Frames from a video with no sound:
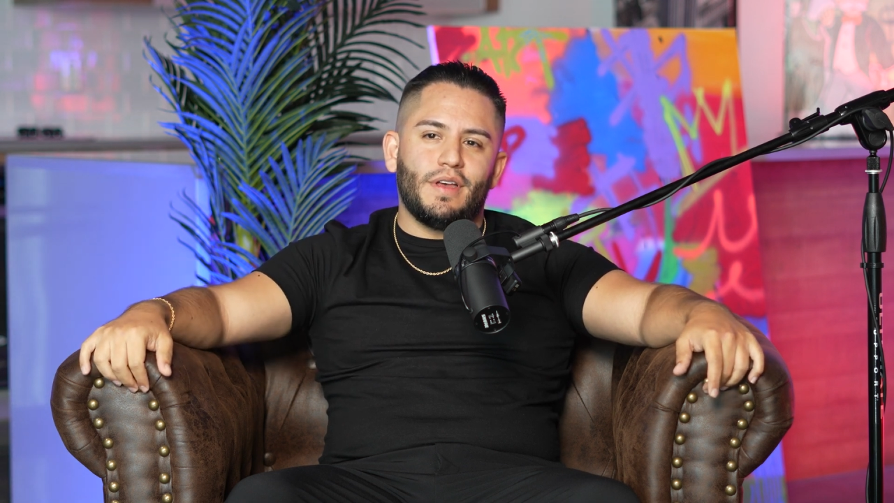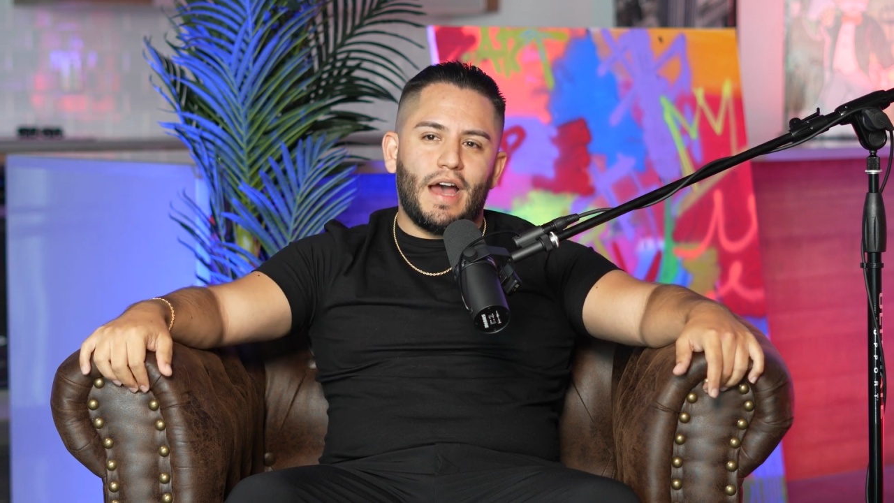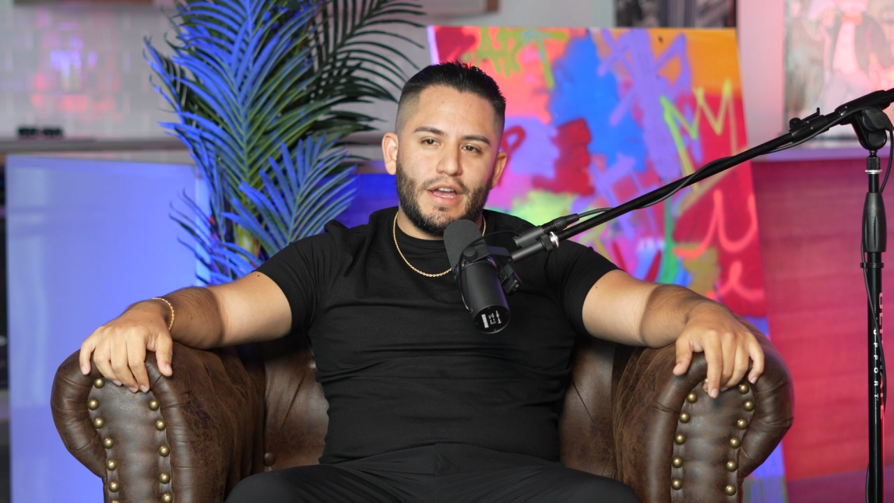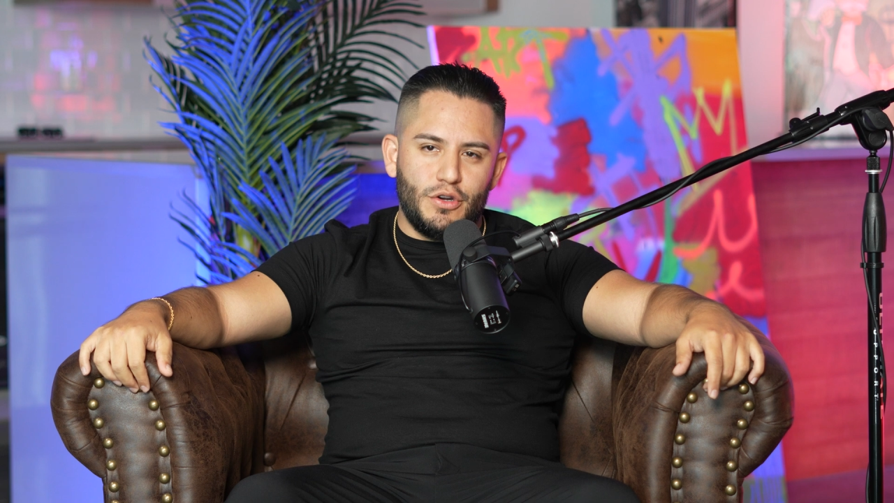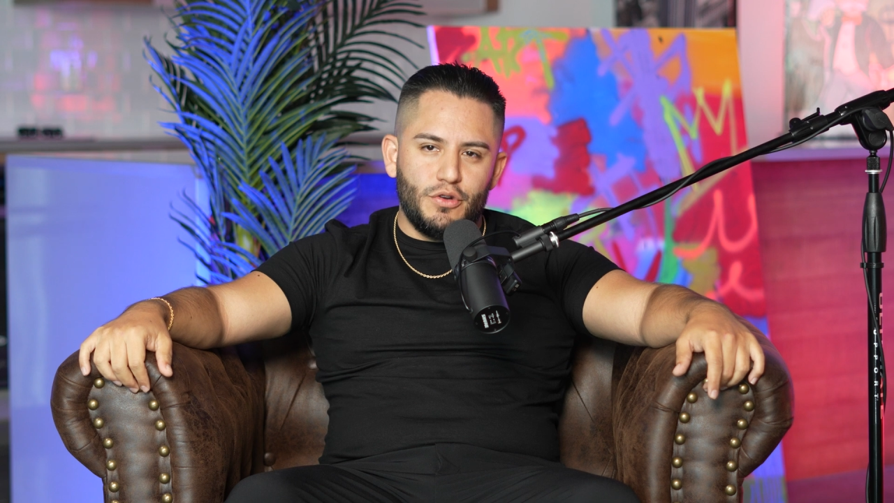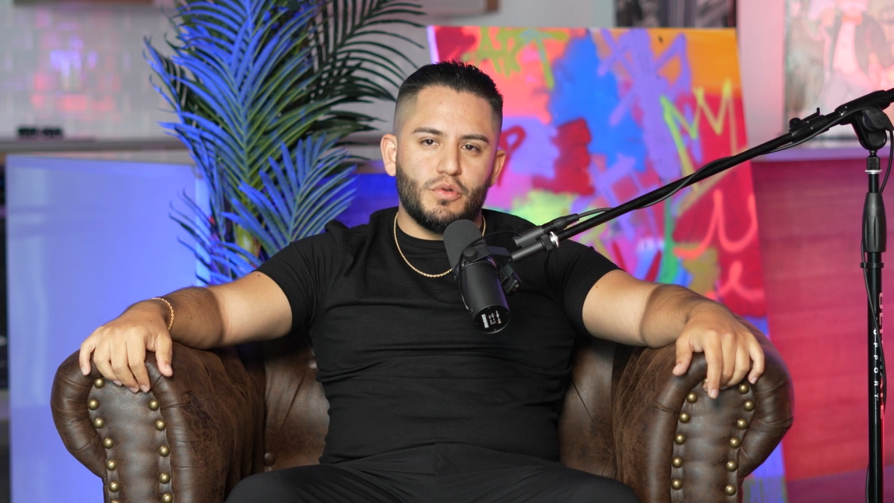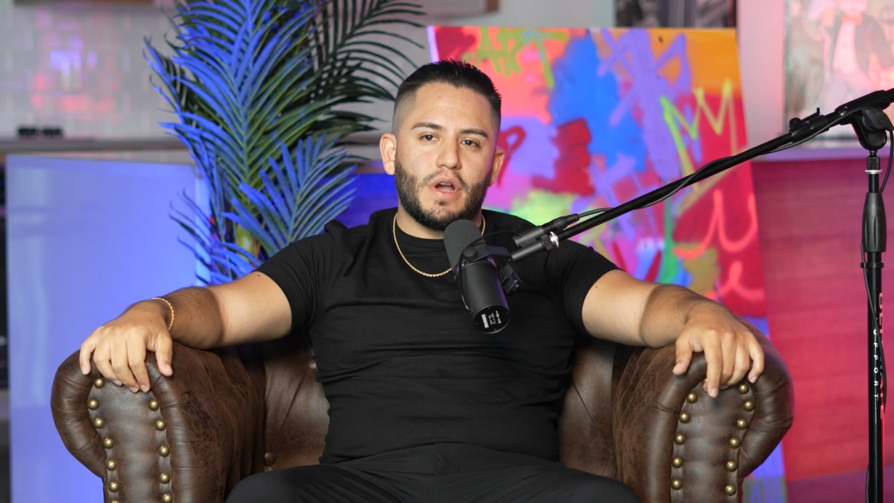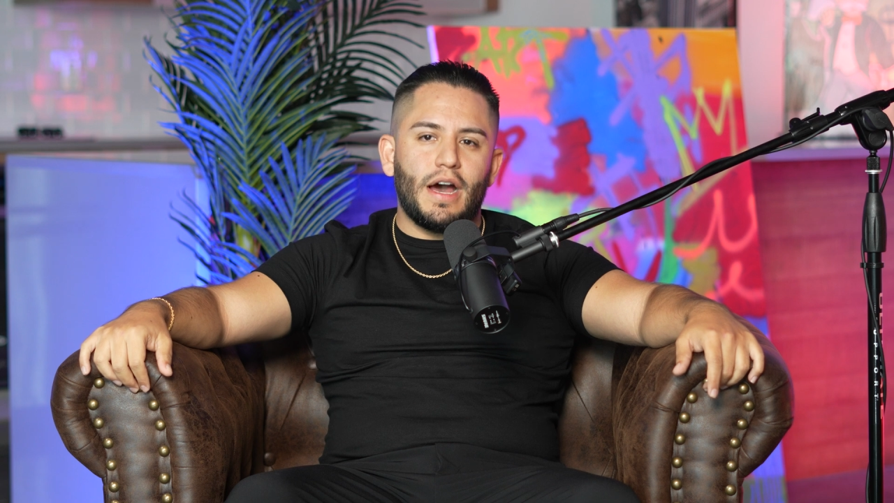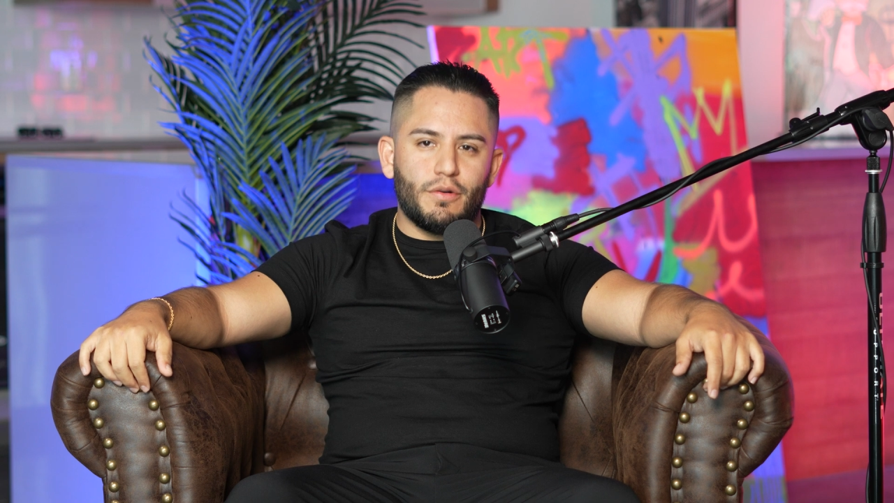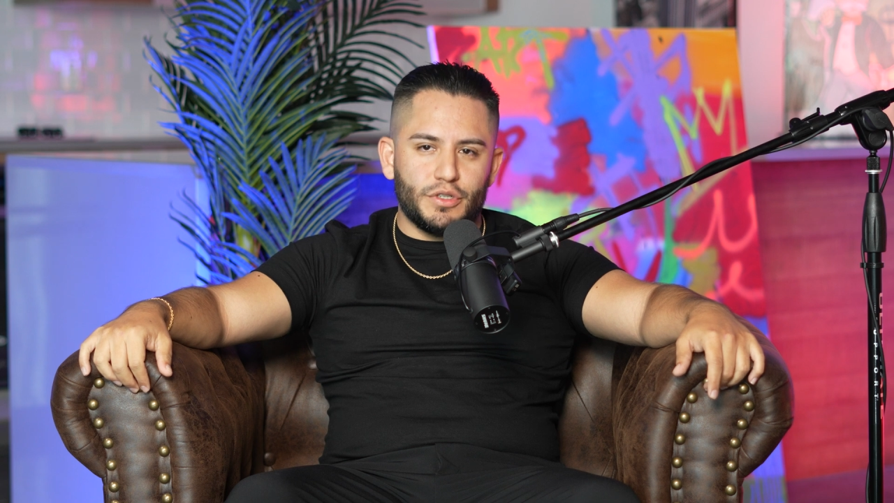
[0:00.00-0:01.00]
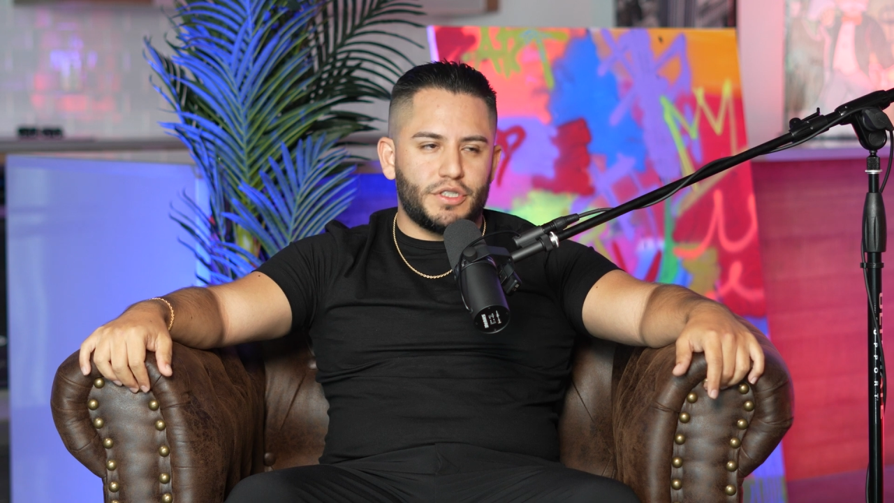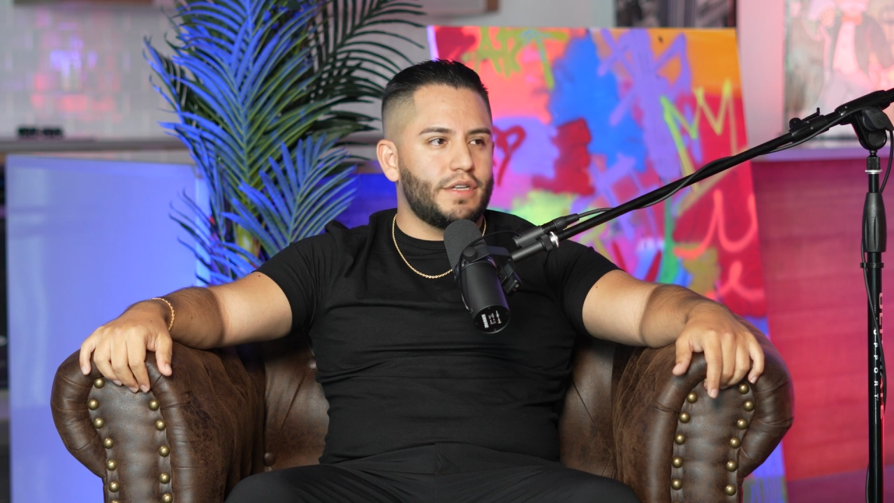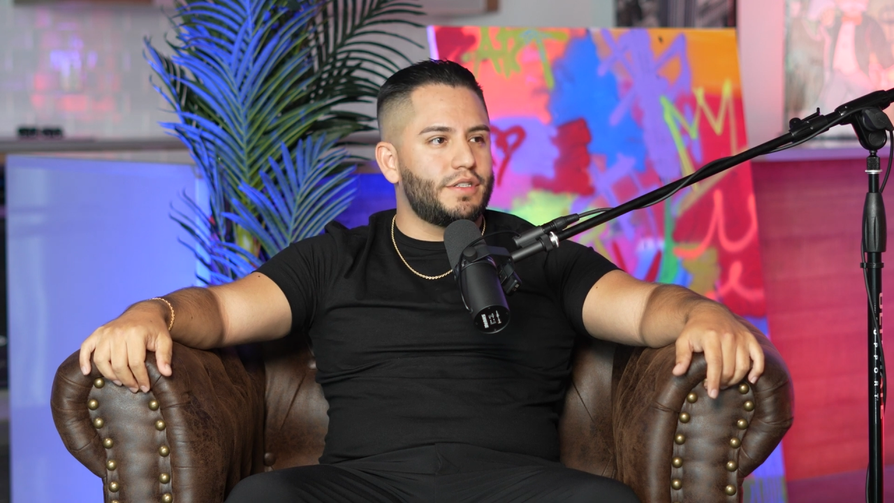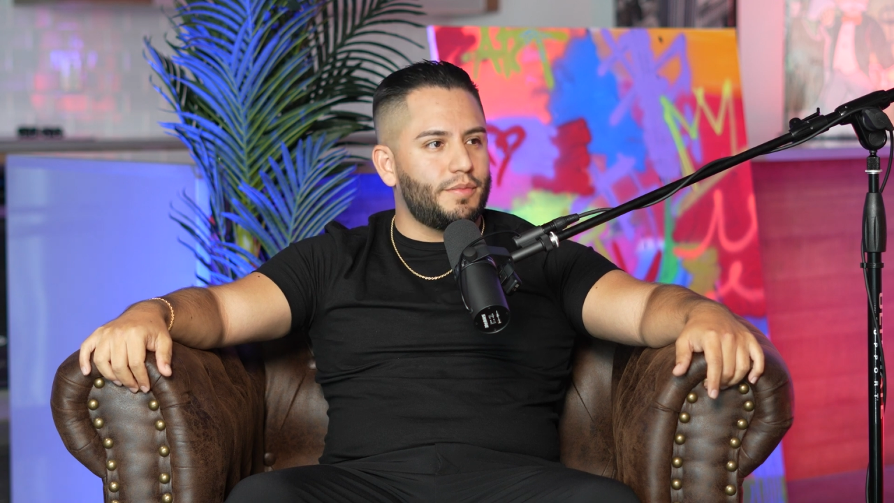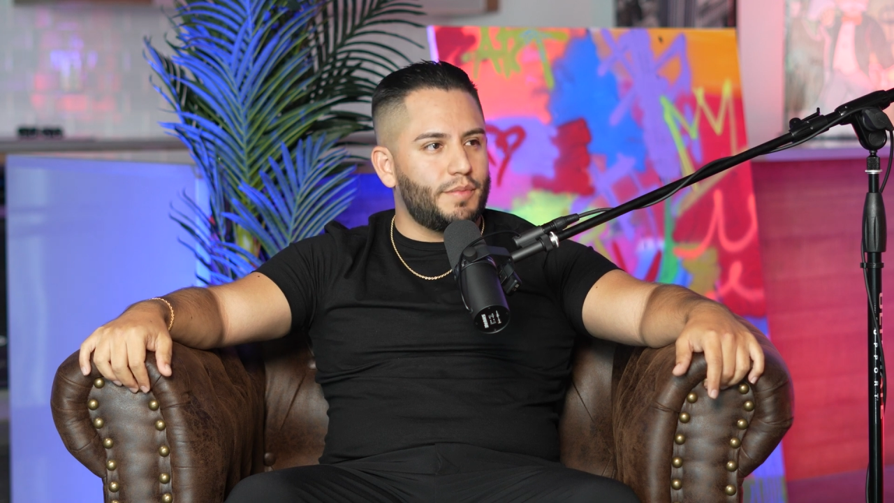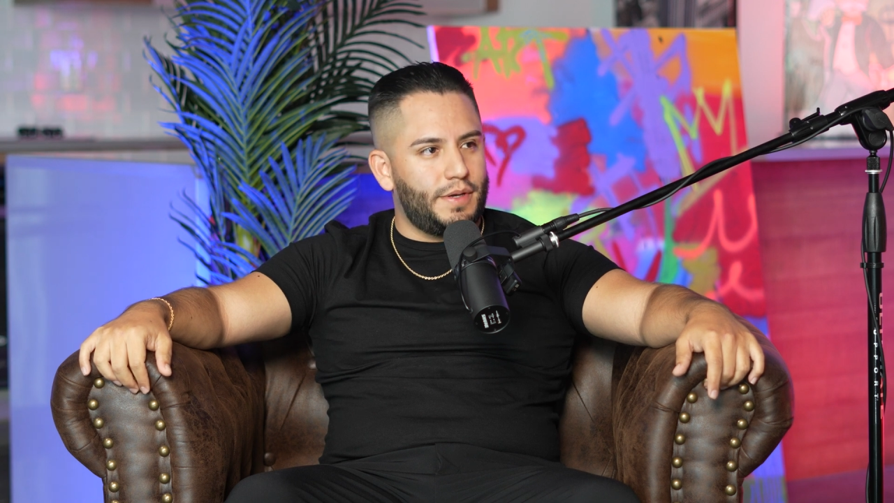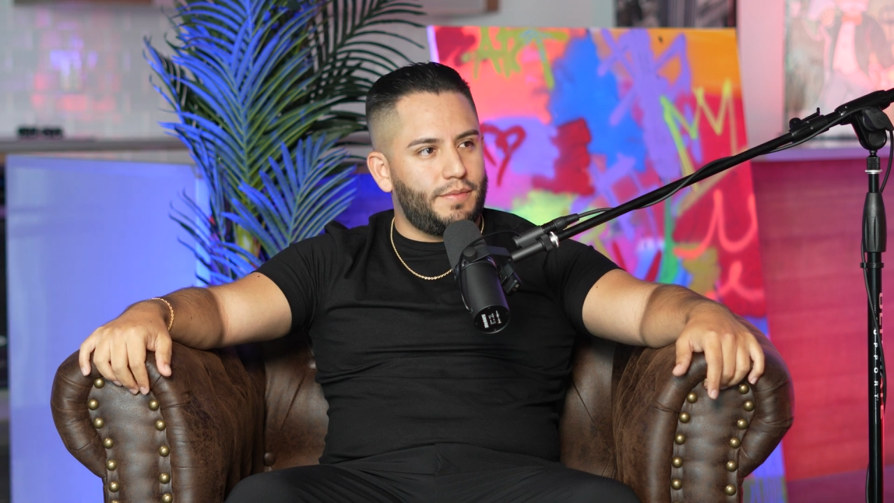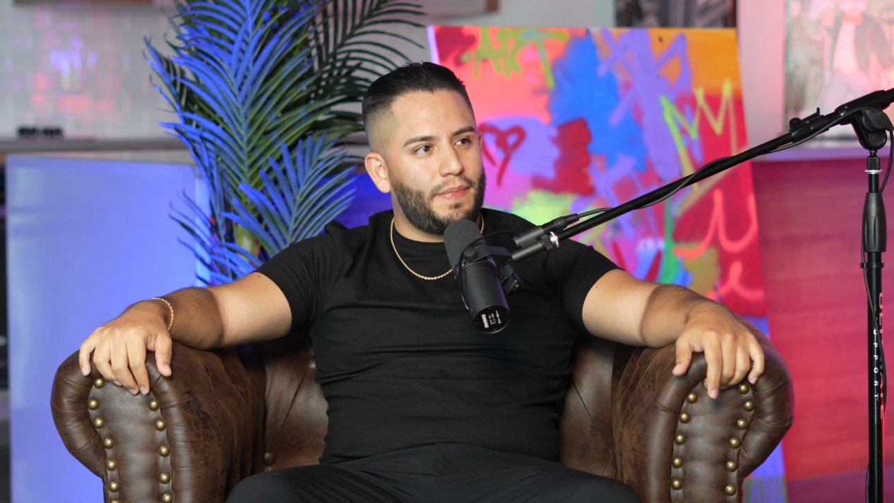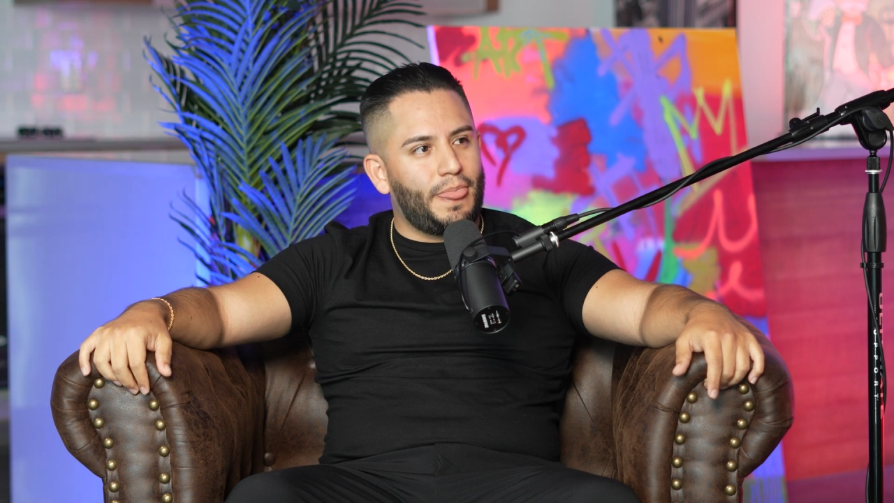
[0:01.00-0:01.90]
I knew God was testing me.